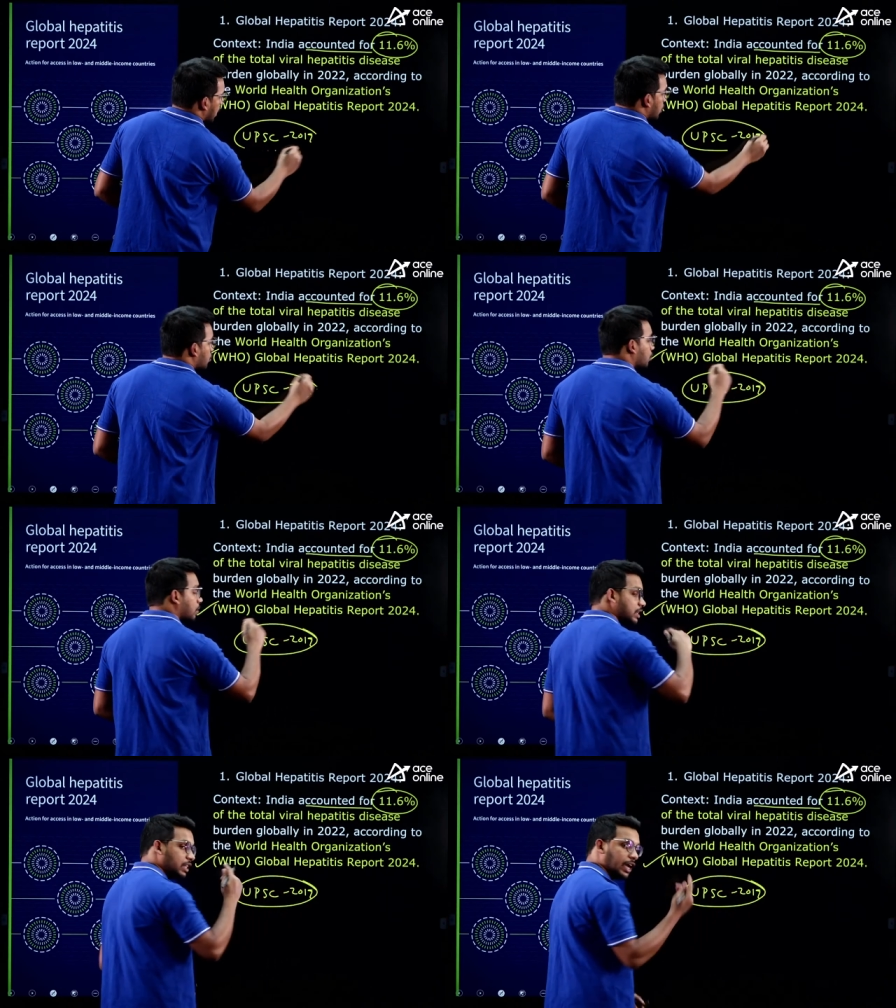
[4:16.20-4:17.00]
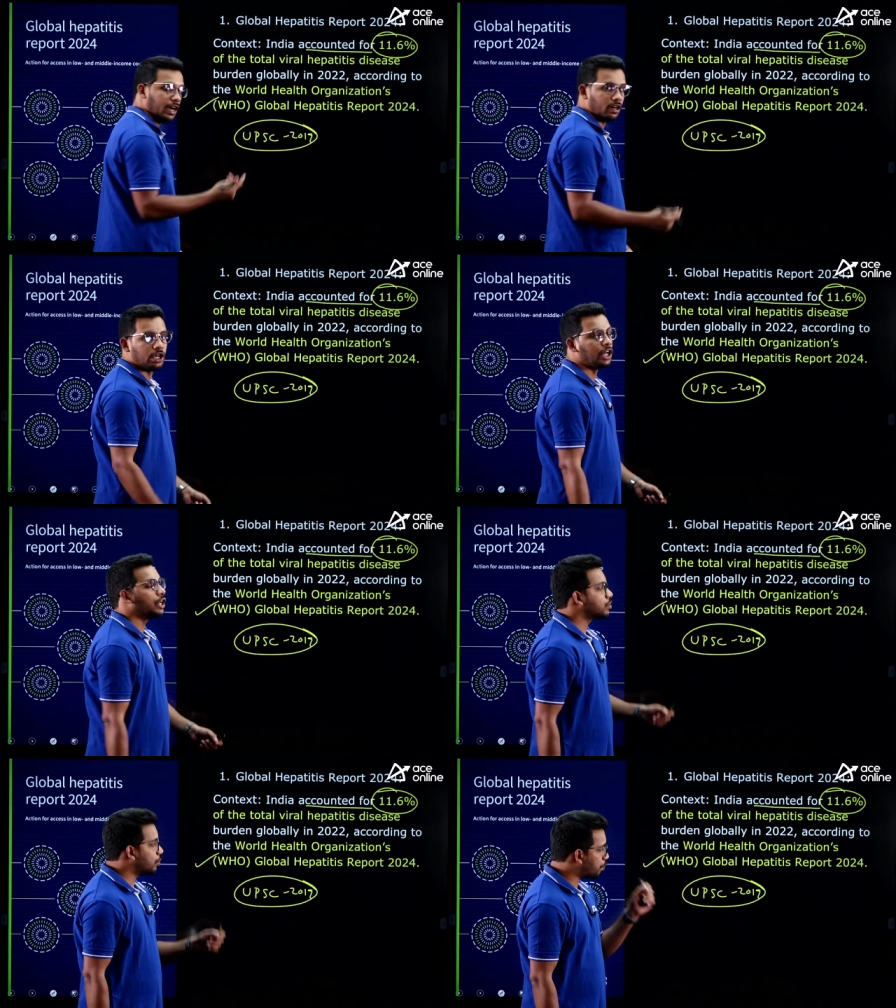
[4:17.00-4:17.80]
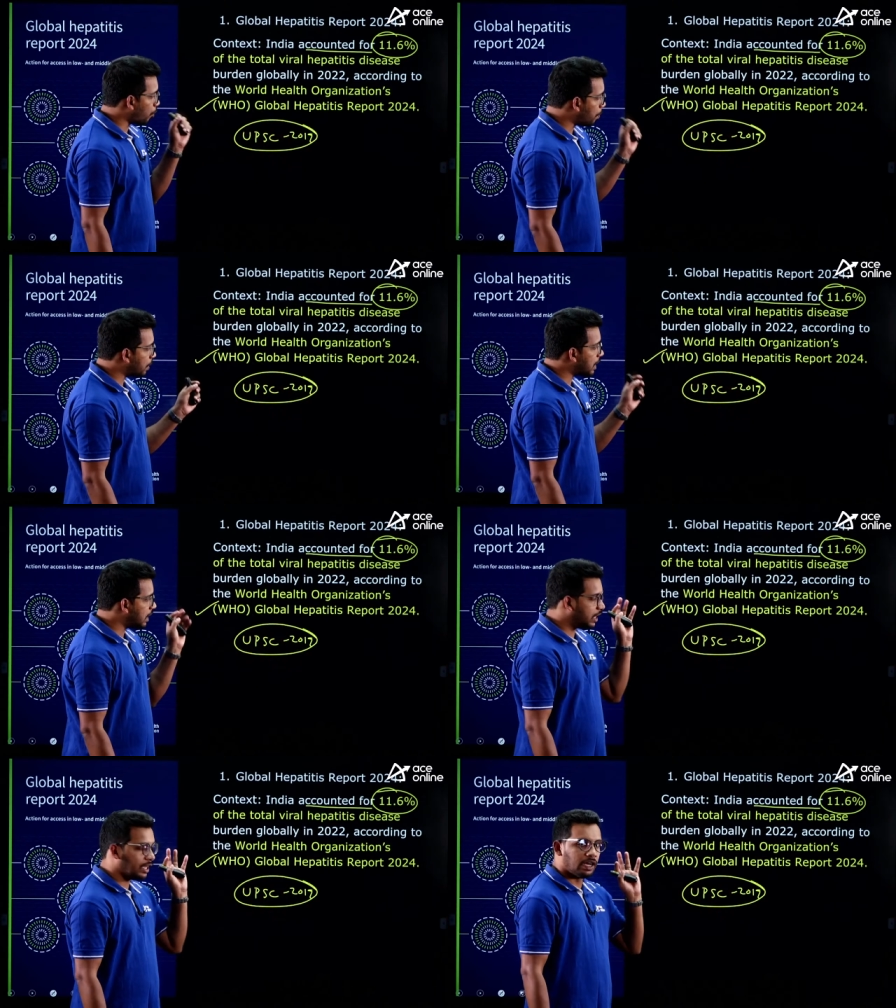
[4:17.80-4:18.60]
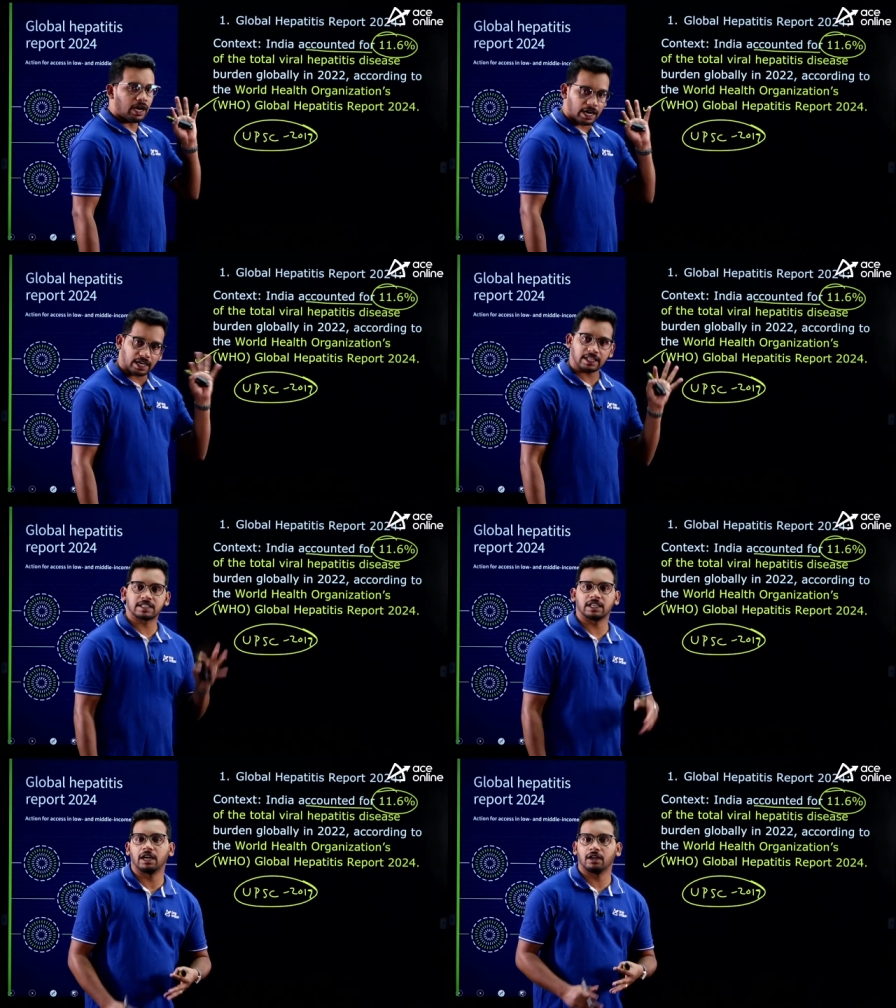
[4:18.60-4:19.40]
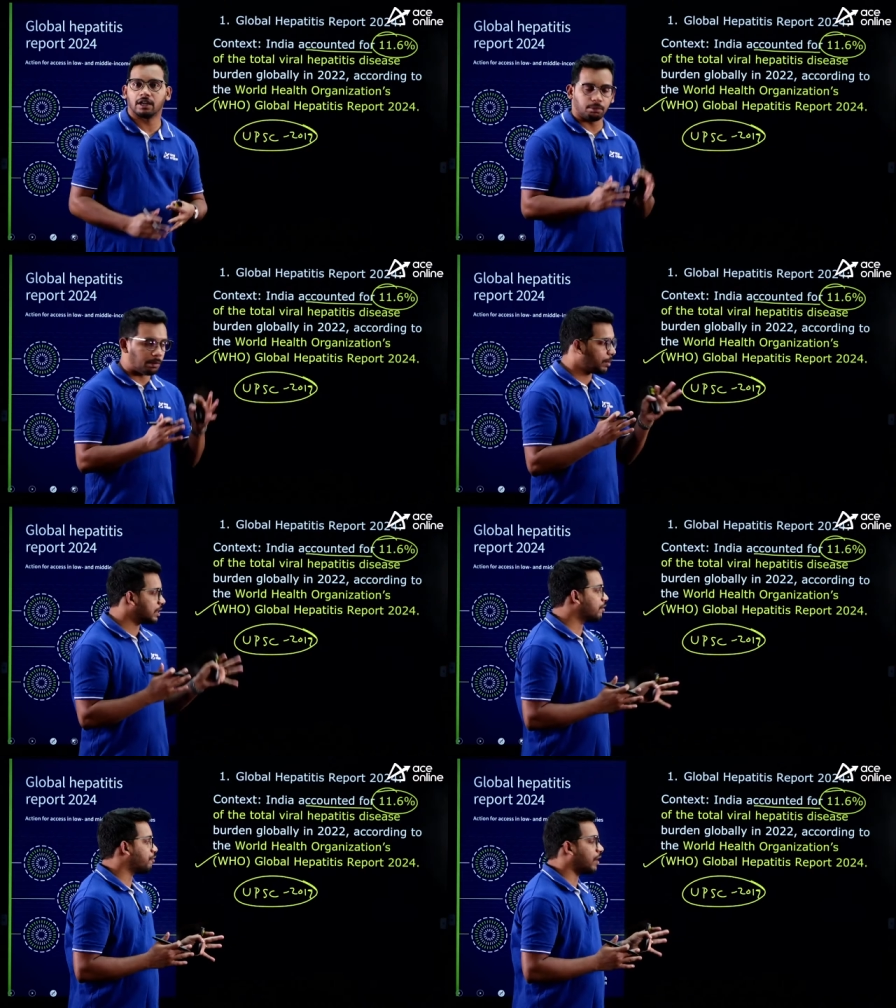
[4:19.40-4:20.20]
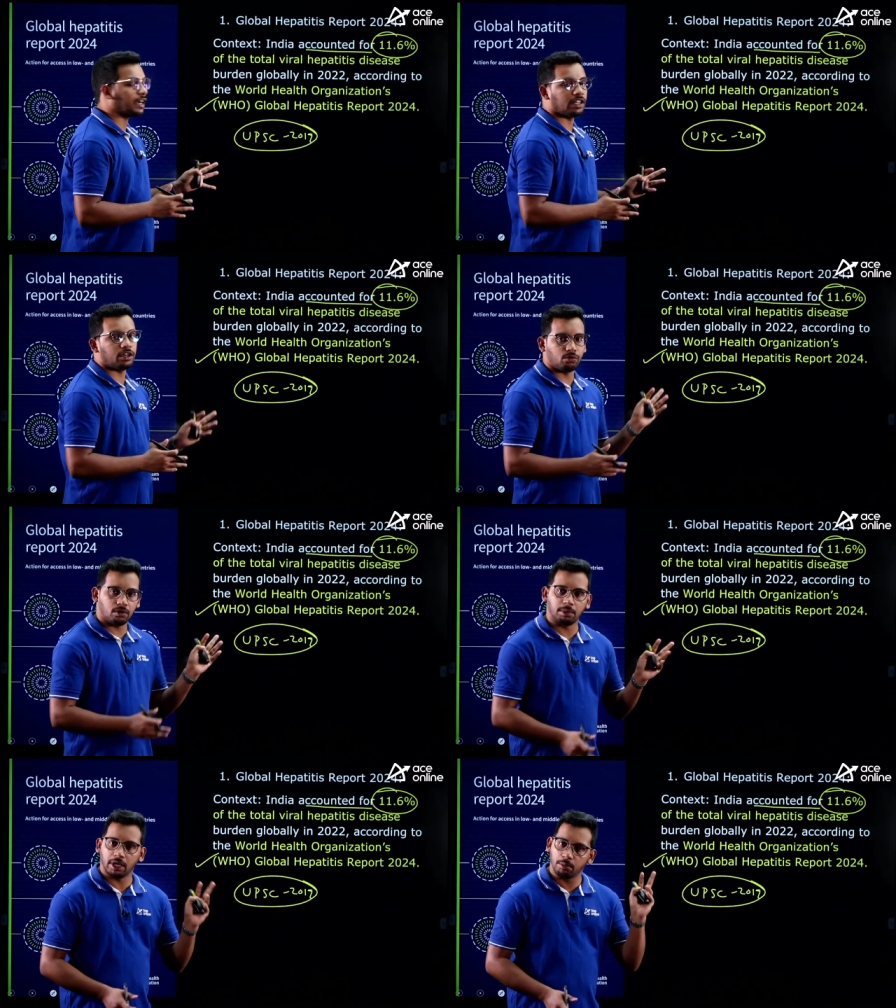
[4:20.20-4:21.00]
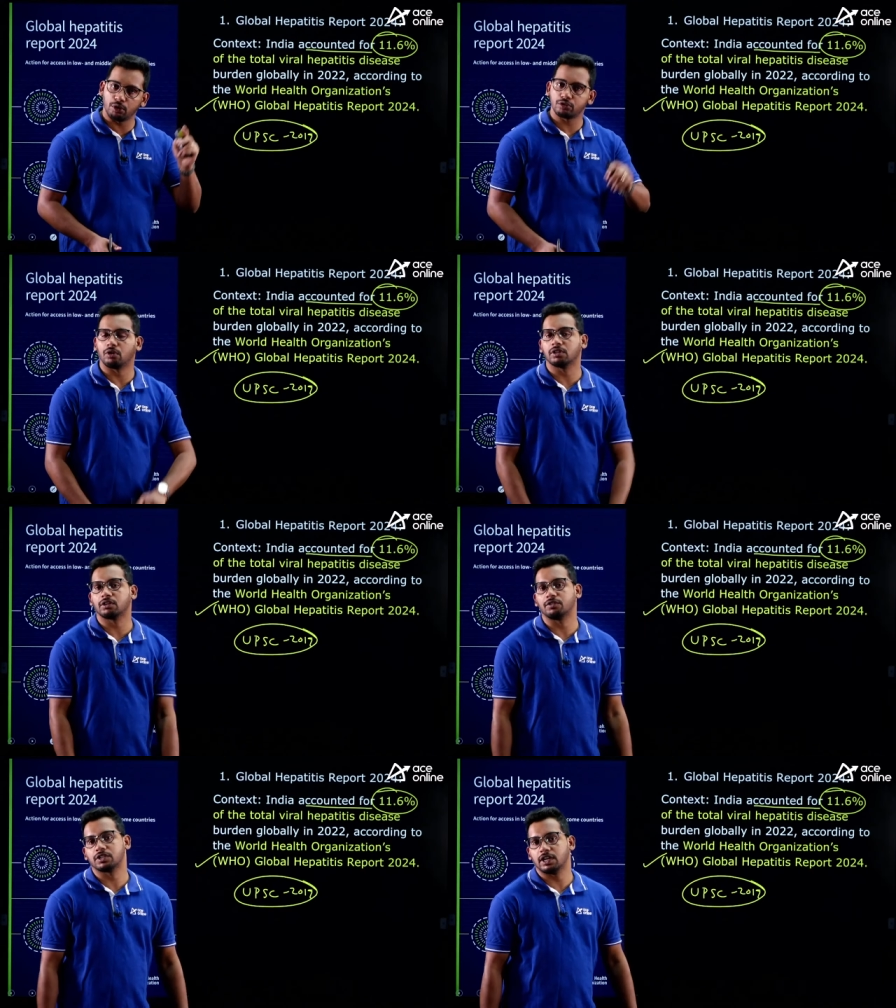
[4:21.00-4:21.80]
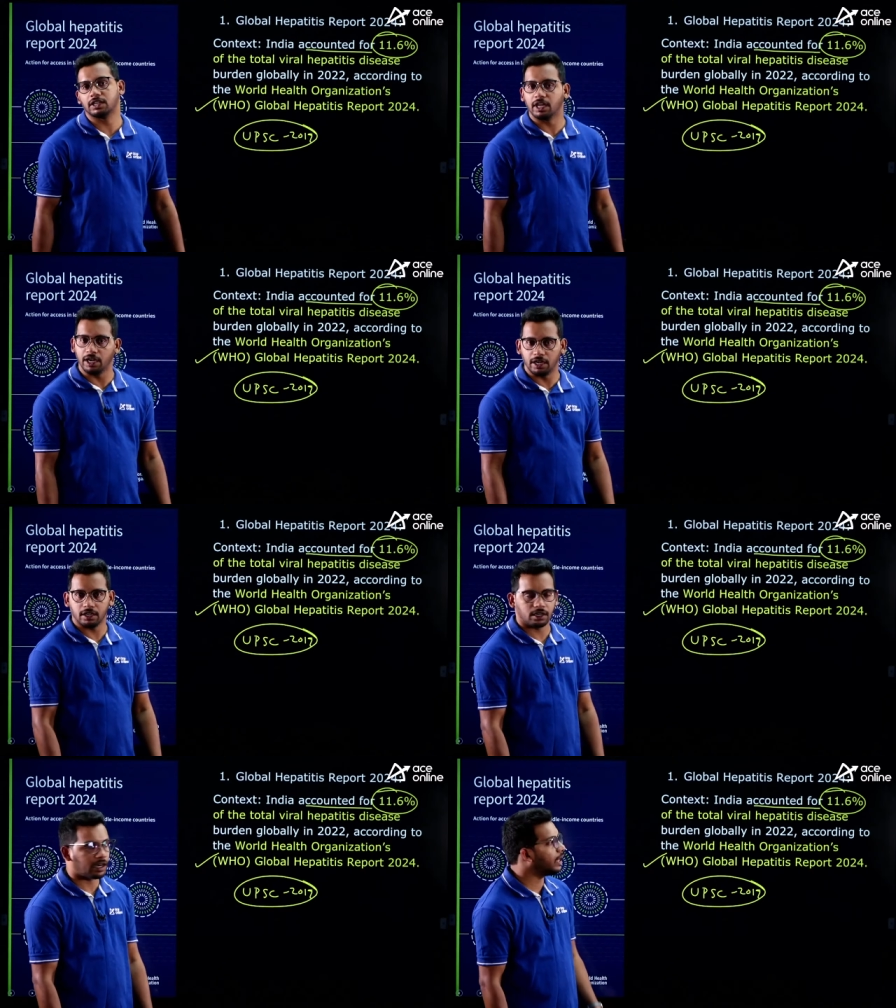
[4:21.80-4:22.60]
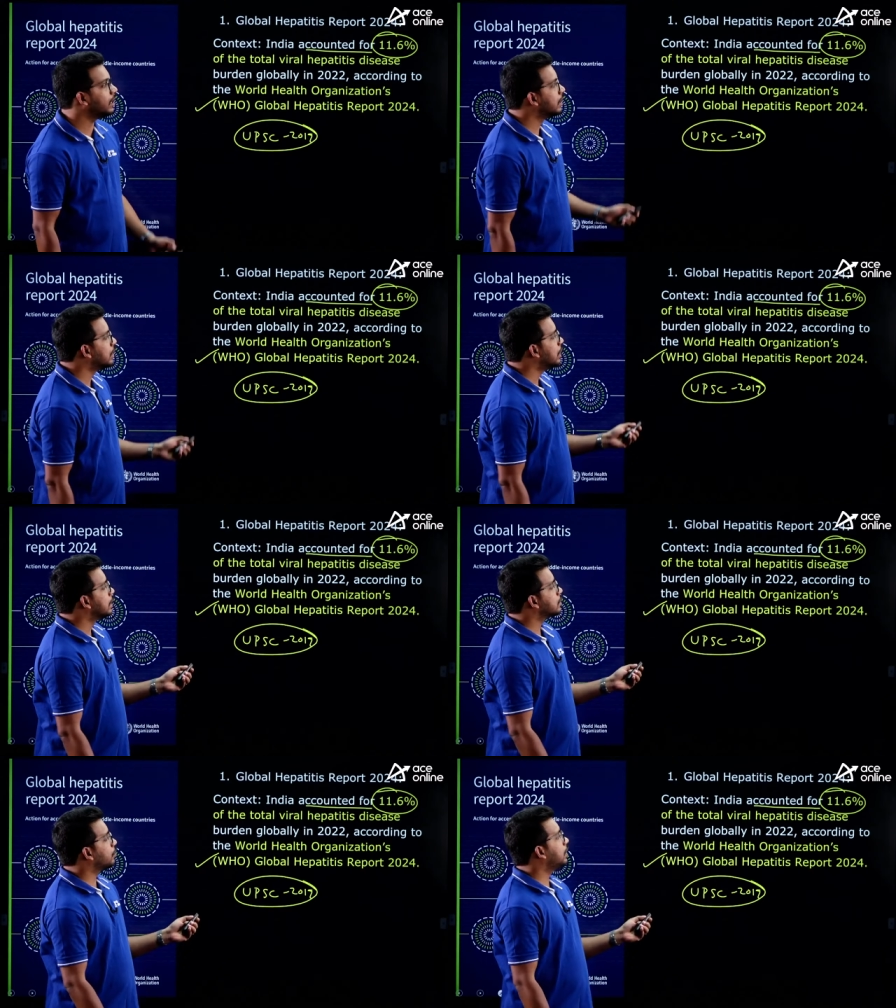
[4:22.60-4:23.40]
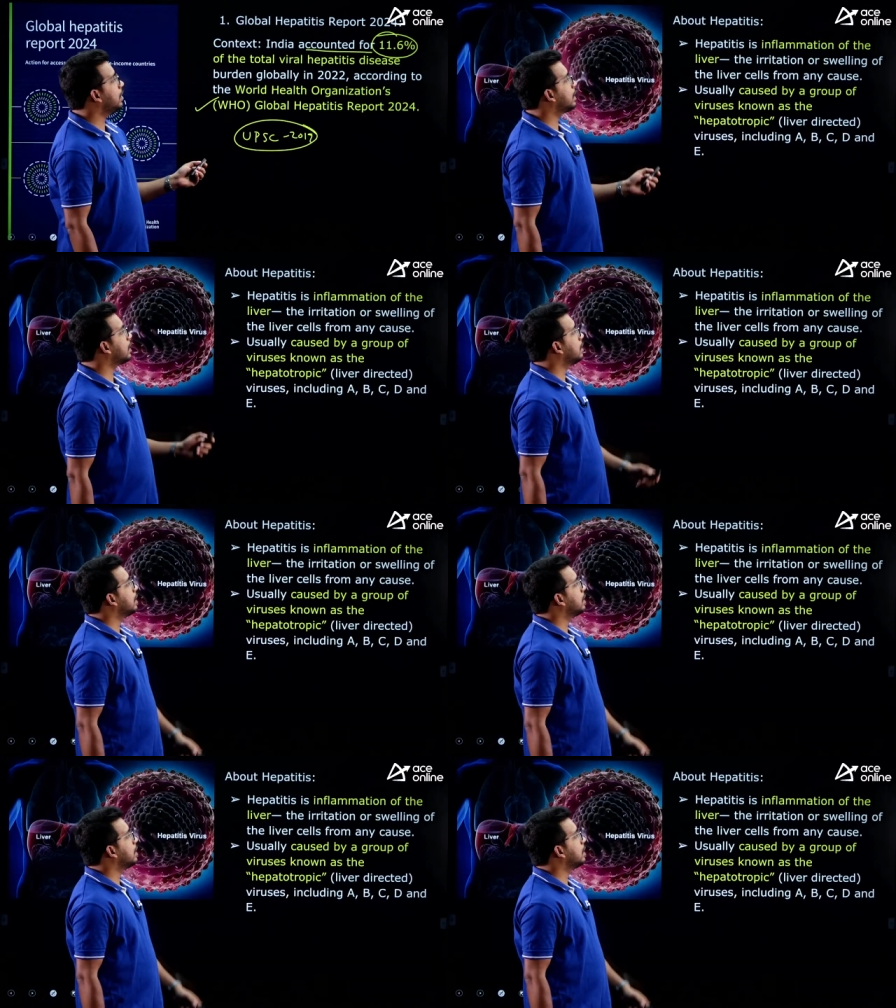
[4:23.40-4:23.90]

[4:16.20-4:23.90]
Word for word: I will show you at the end. So, properly understand, remember the fact then you will be able to solve the question at the end, right. So, here